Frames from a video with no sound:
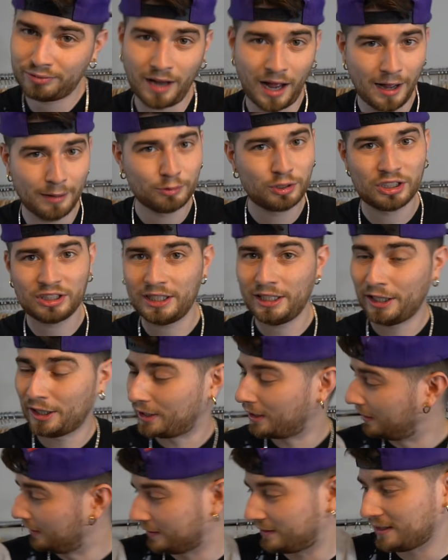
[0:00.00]
I'm just here
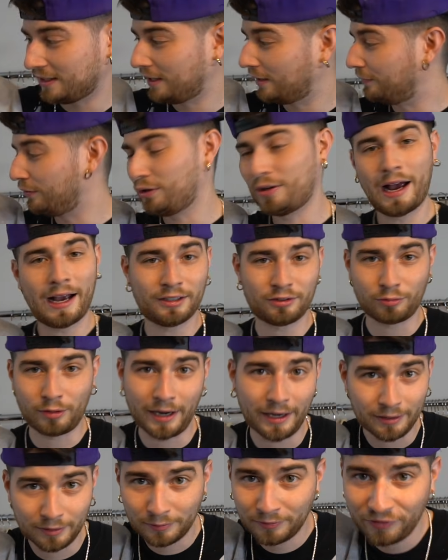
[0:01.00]
to, to give you guys
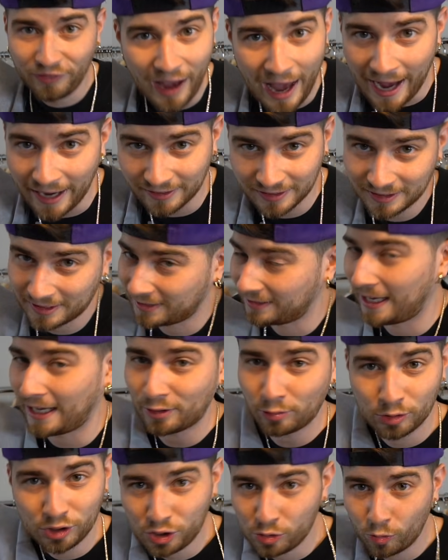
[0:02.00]
random facts because
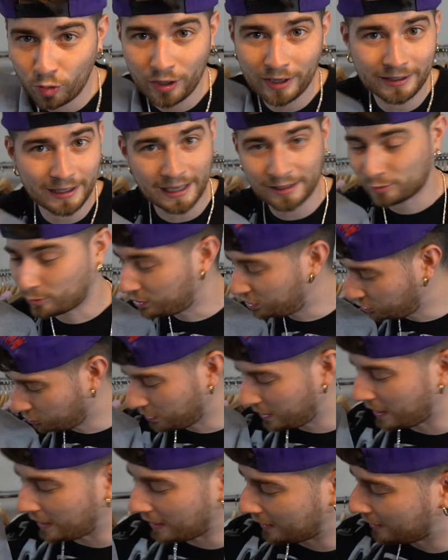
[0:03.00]
that's what you want, that's what you
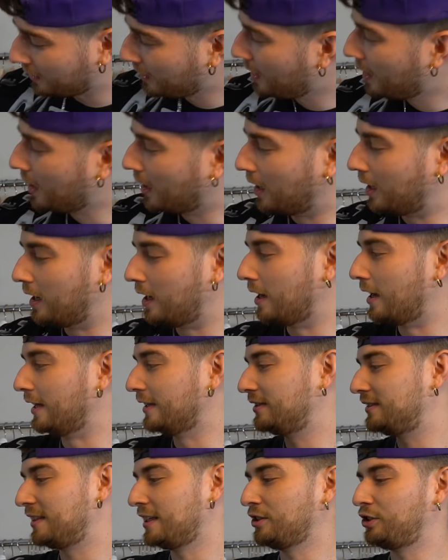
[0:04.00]
get. Uh,
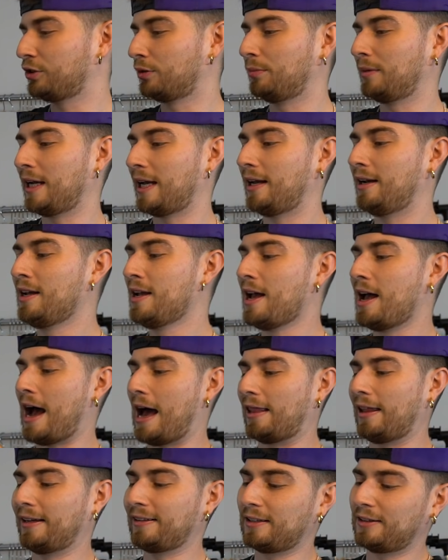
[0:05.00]
essential, man.
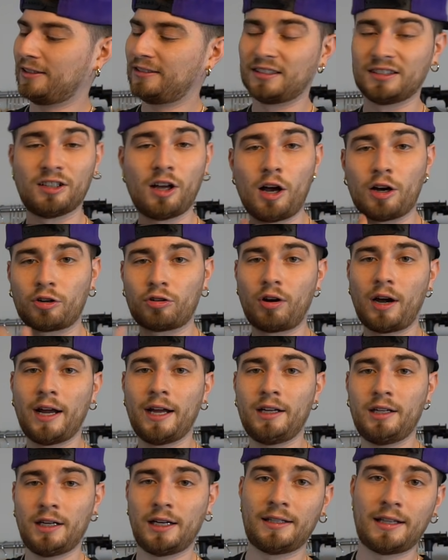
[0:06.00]
I like that this is all
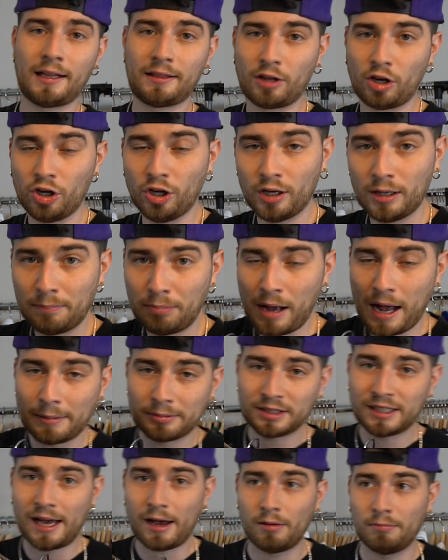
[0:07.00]
gray and that the hood
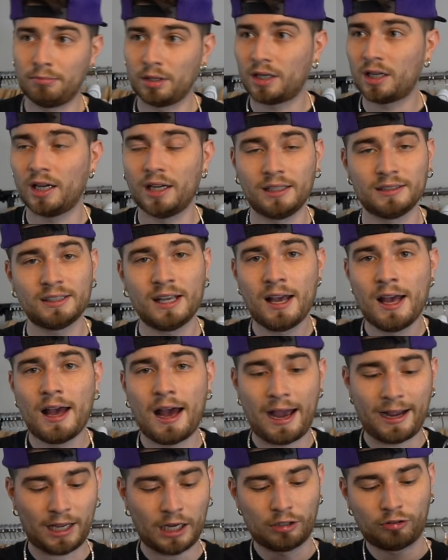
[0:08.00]
pops out because
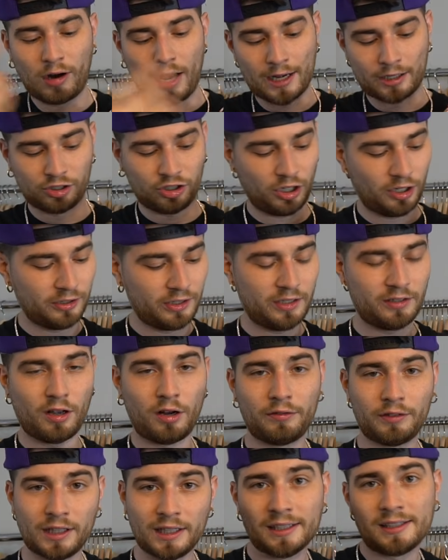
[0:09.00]
I can rock jerseys
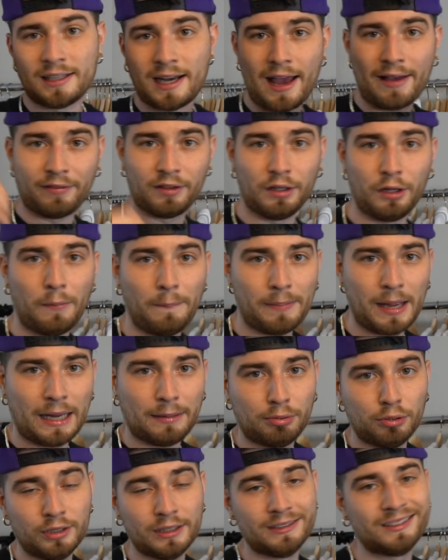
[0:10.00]
over this and have a little
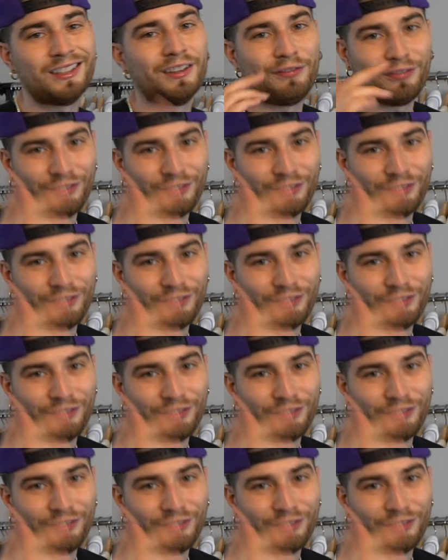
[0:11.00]
Bape hood to